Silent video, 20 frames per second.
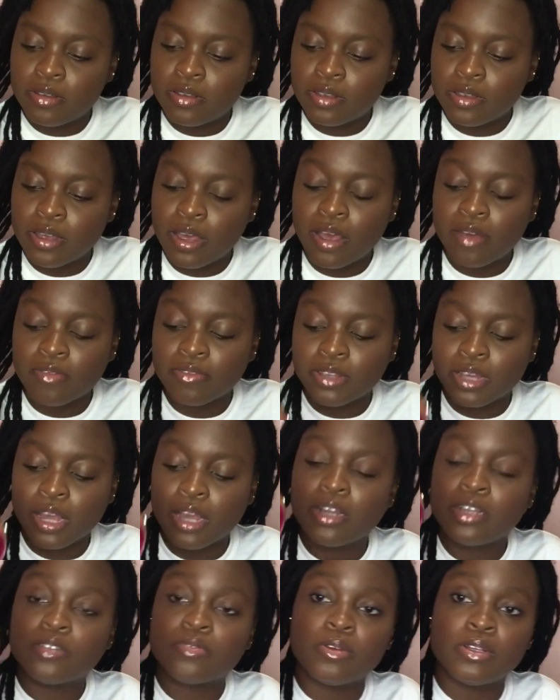I have to get
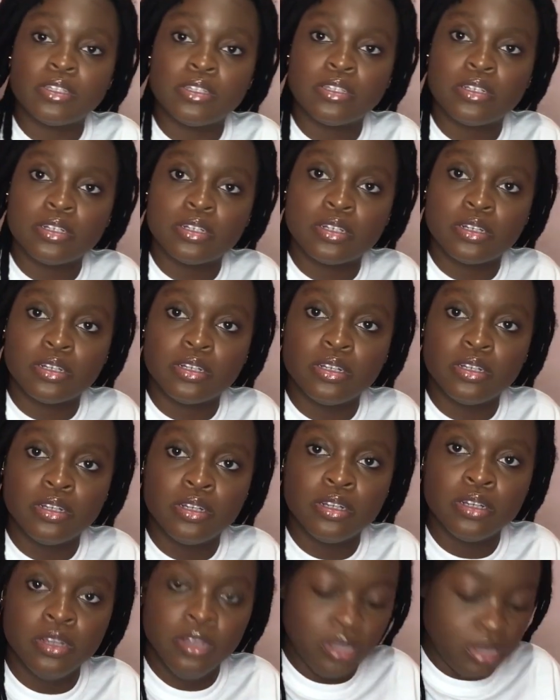this one too.
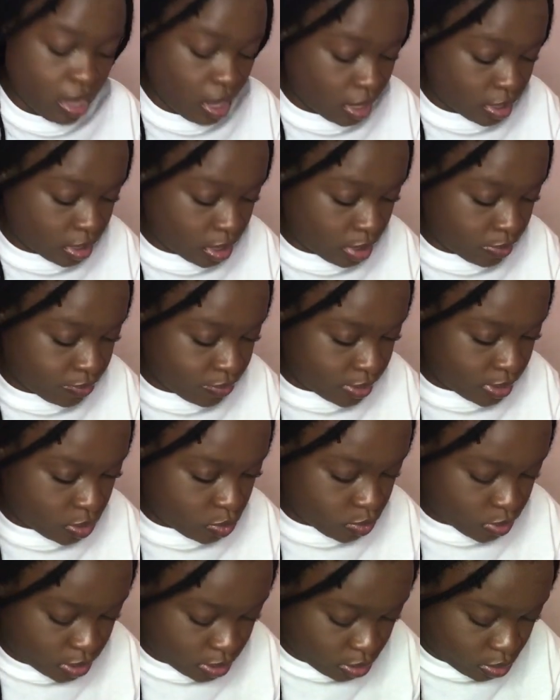A top for this
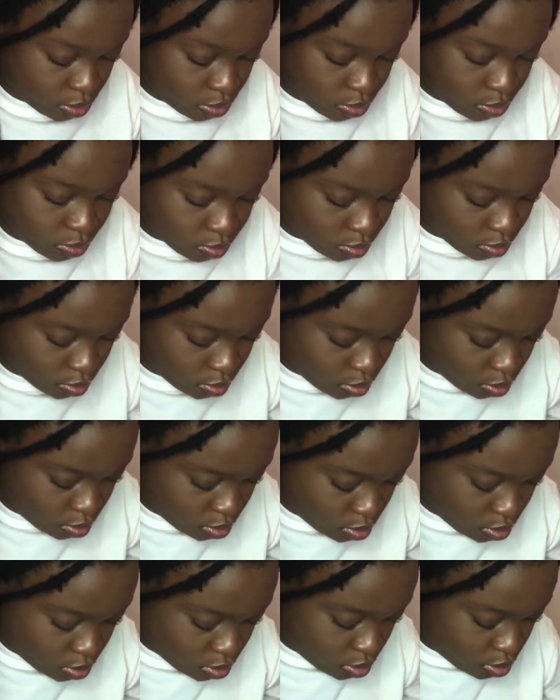one though.
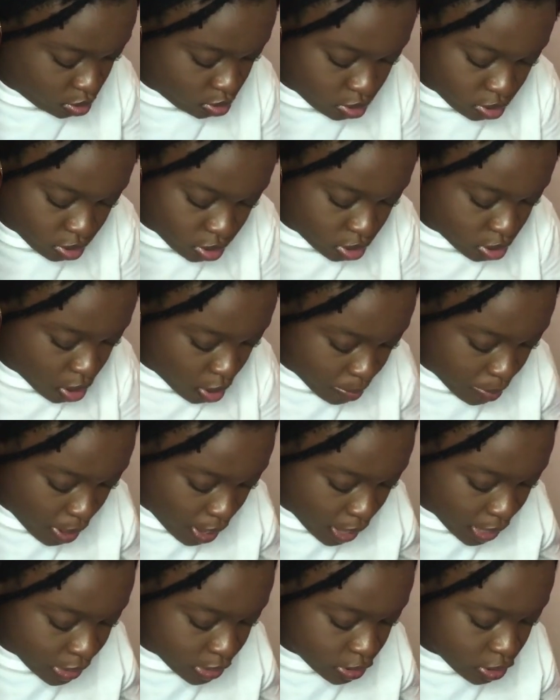Jump
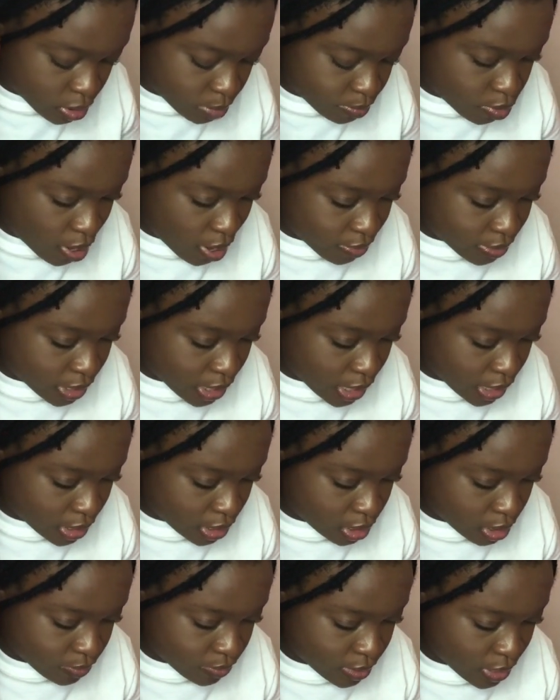high, jump low, I have to get a
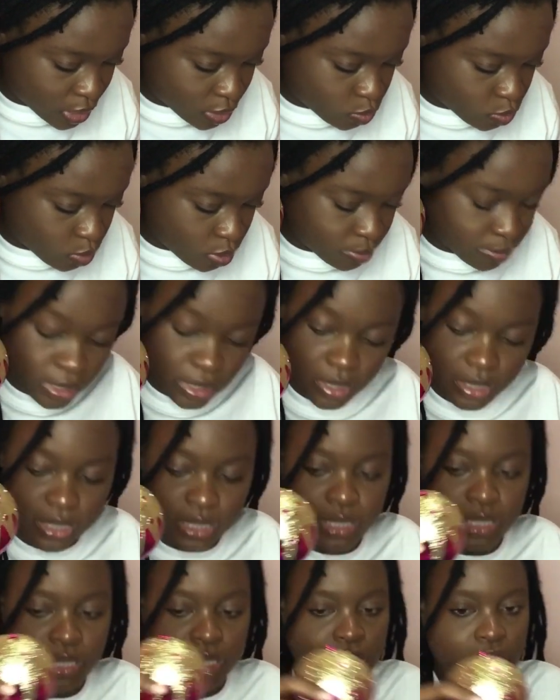top for that one because
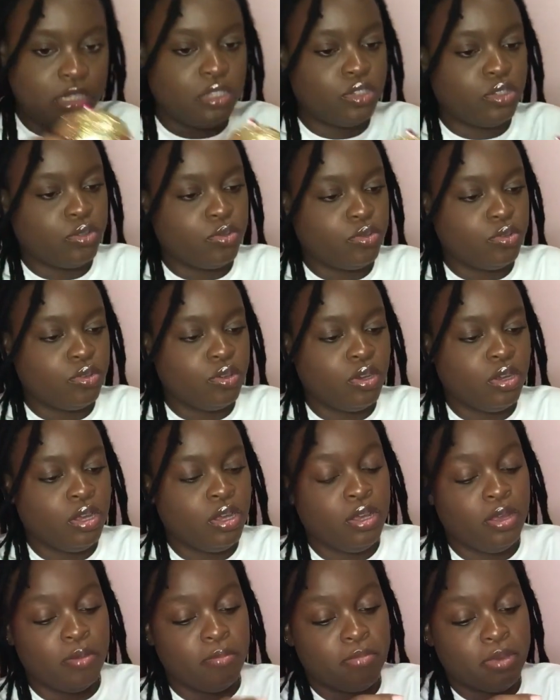these two,
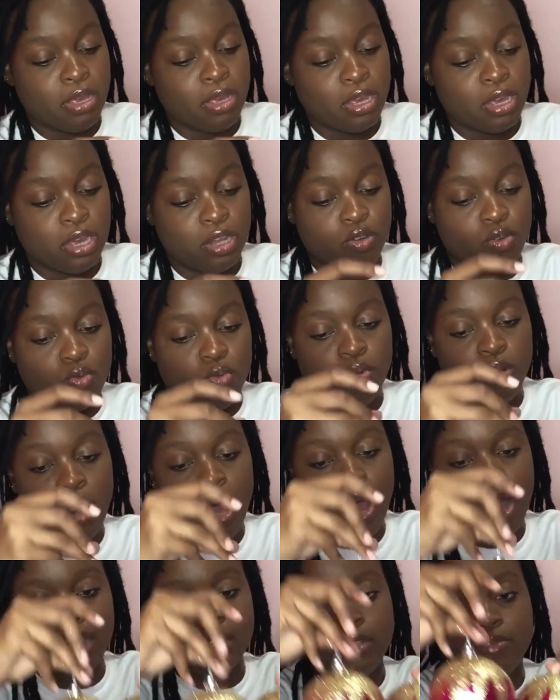pink and gold,
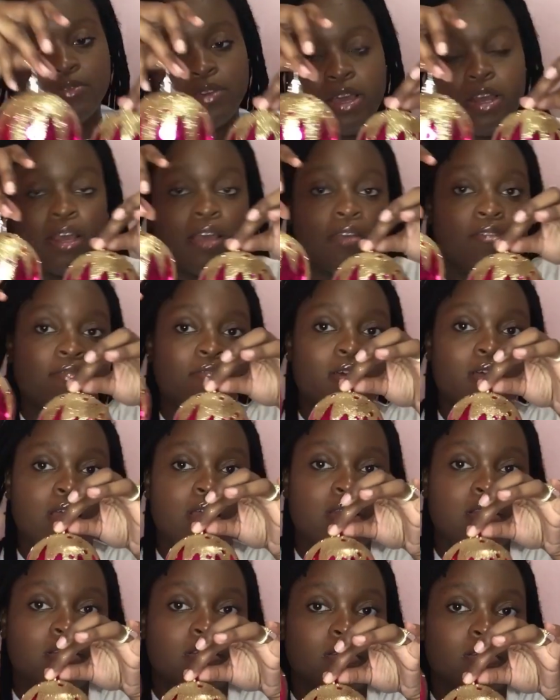hard to find. I
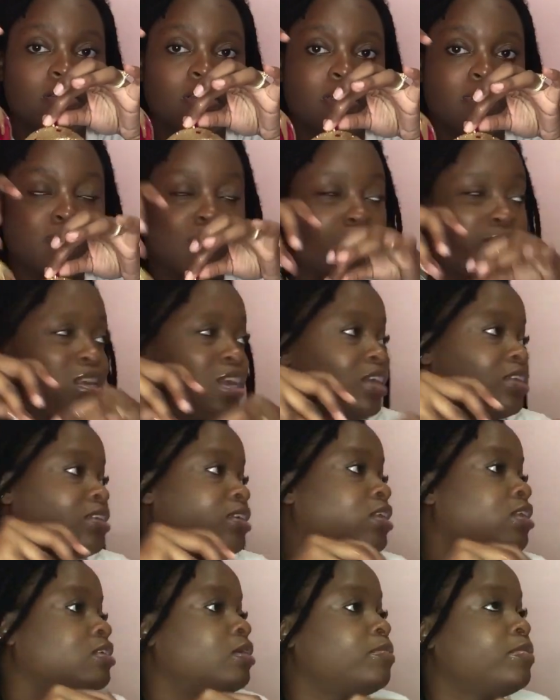find I get a
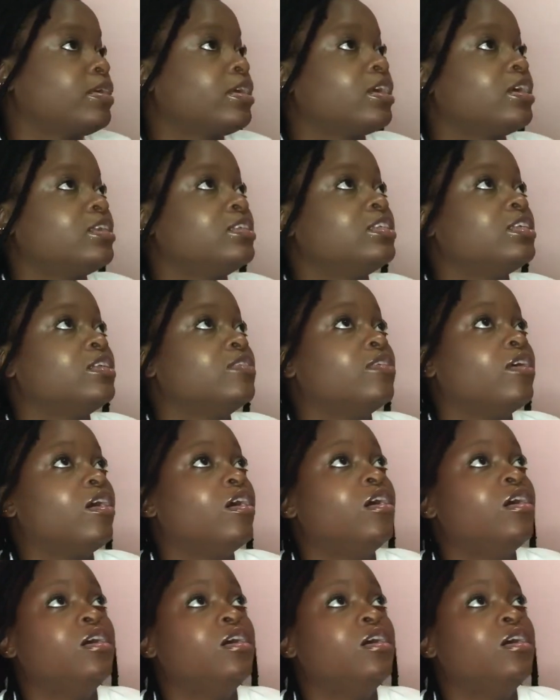lot of pink and silver.